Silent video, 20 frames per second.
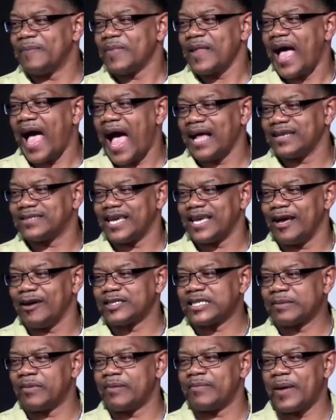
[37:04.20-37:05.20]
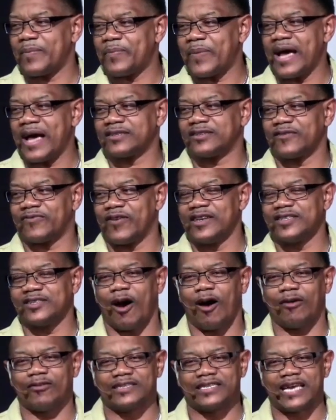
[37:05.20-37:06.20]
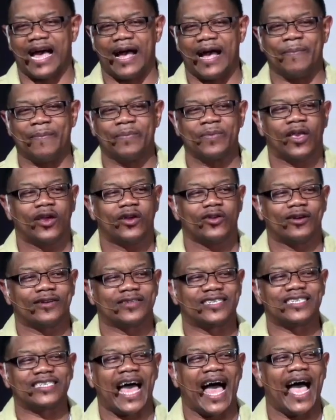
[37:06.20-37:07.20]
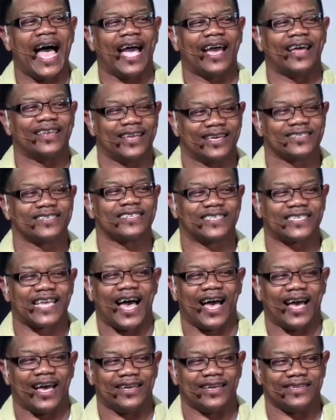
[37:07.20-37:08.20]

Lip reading: I tell some of my pastor friends all the time, your sign is a sign.